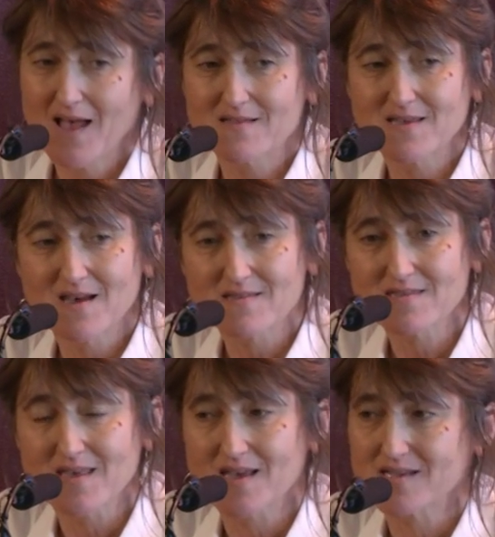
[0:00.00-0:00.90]
And the
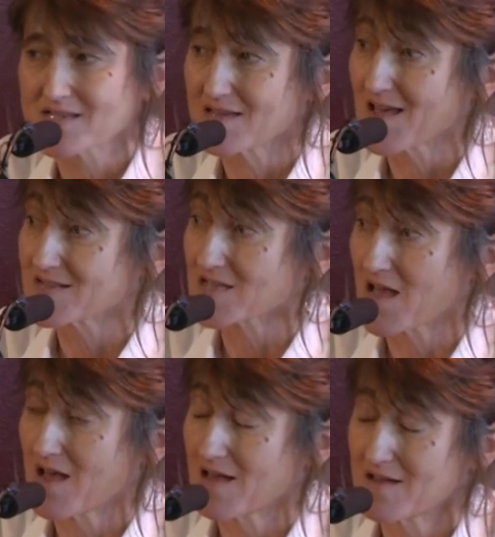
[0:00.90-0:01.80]
other thing is, and that's,
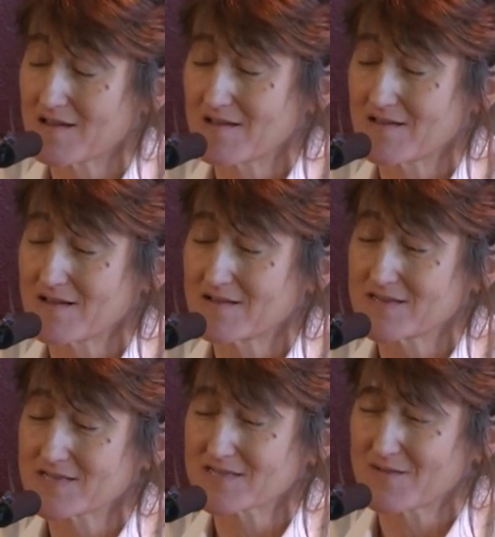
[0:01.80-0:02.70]
and
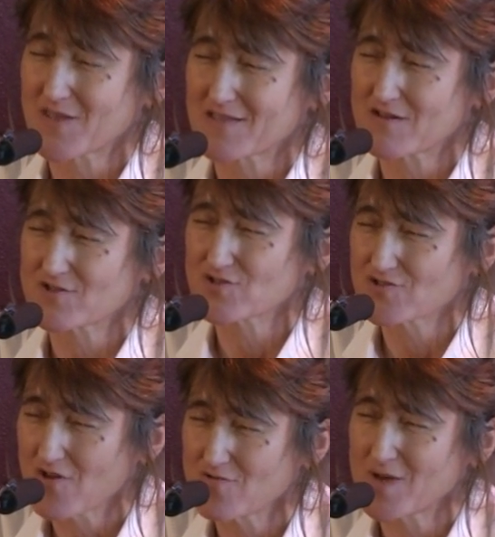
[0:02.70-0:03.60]
this is something that
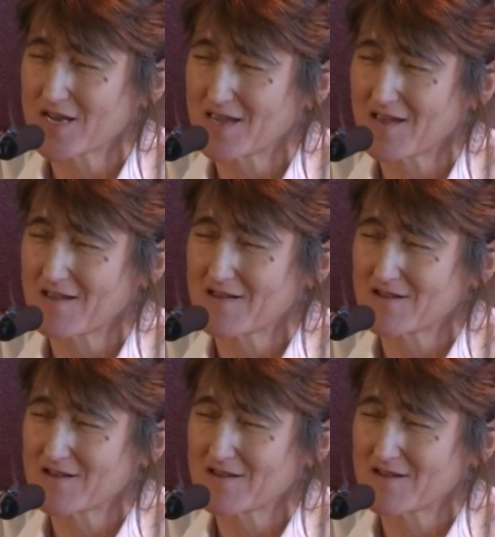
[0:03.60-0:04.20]
so many